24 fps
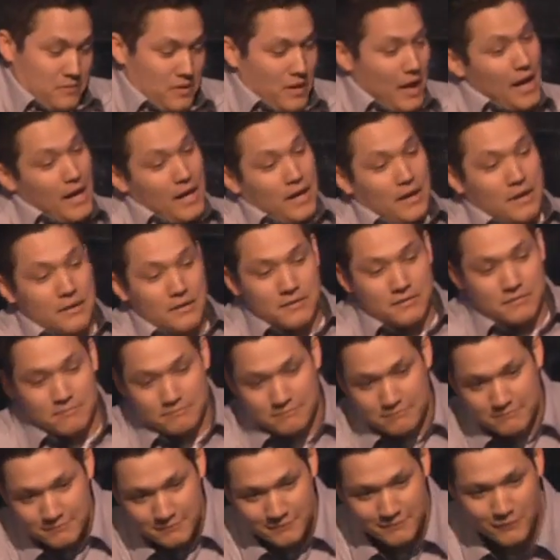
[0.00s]
Hey,
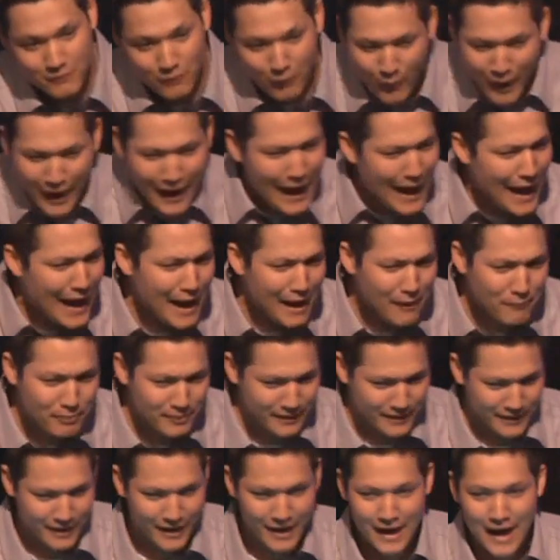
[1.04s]
what
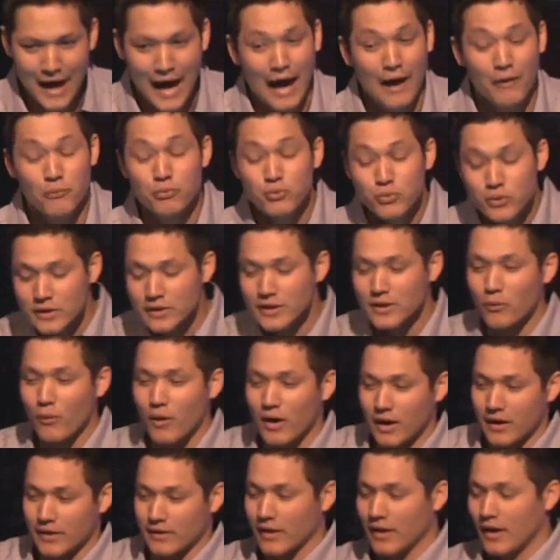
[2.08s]
happened? I really
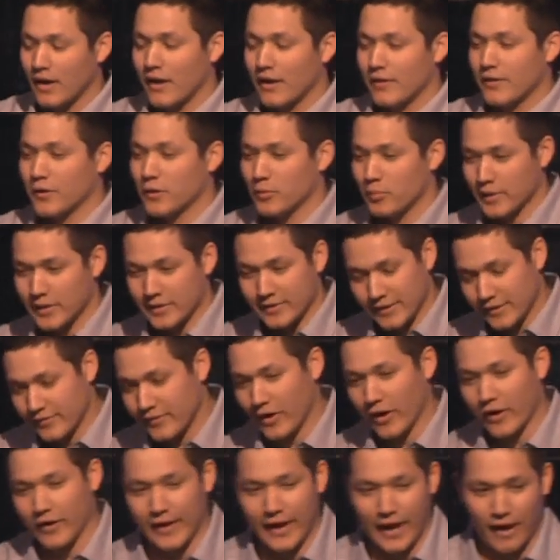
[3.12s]
want there to be a
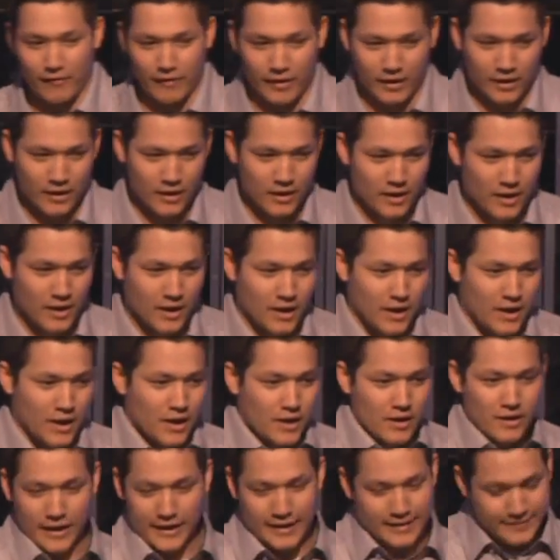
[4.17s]
DVR in heaven,
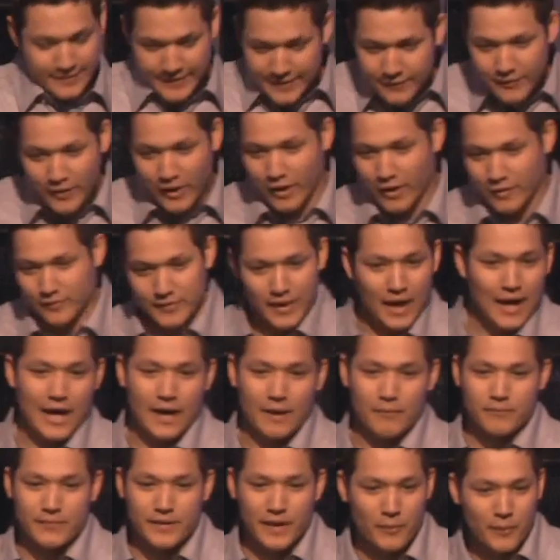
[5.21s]
like a DVR of
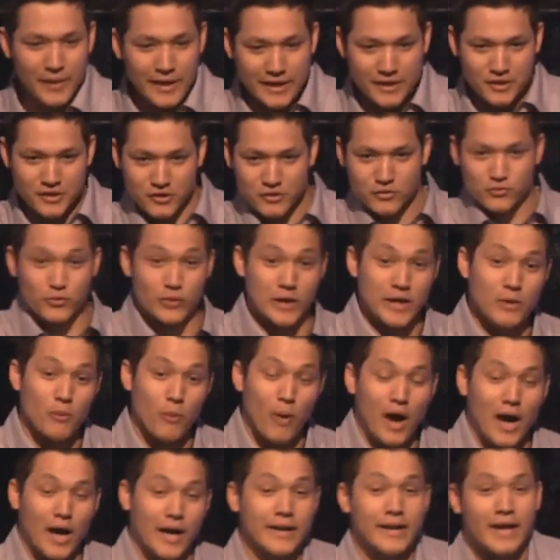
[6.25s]
time that we can just
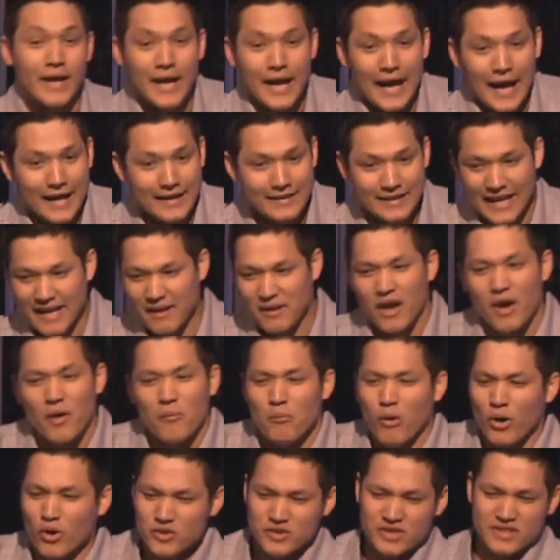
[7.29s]
rewind. And like
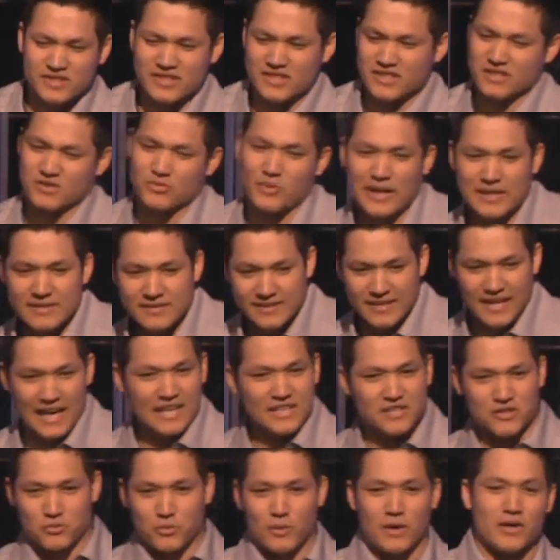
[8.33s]
Moses in the Red Sea, I
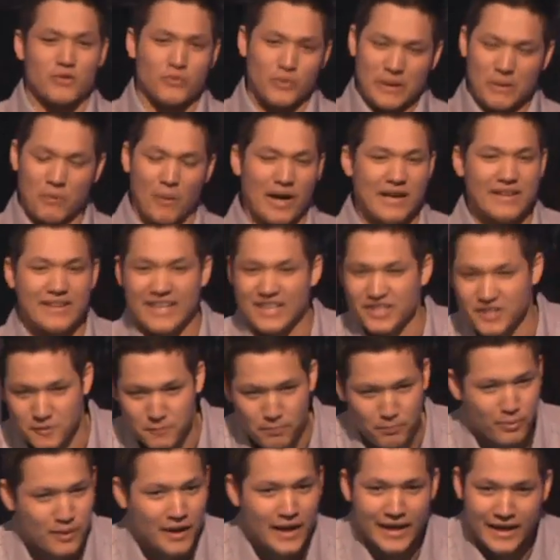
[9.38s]
just want to rewind it and
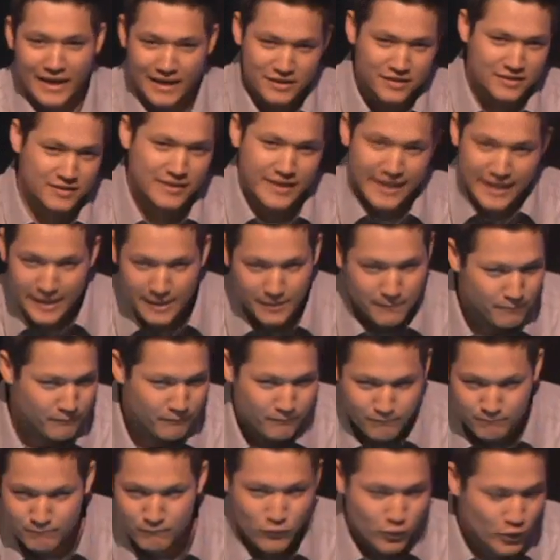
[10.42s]
just play it and just keep
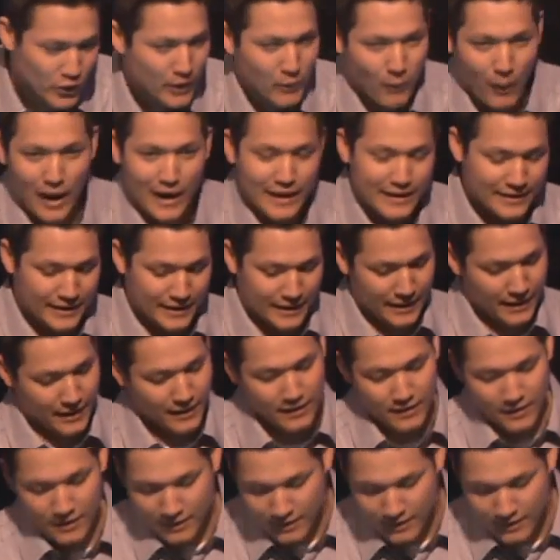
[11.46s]
rewinding it.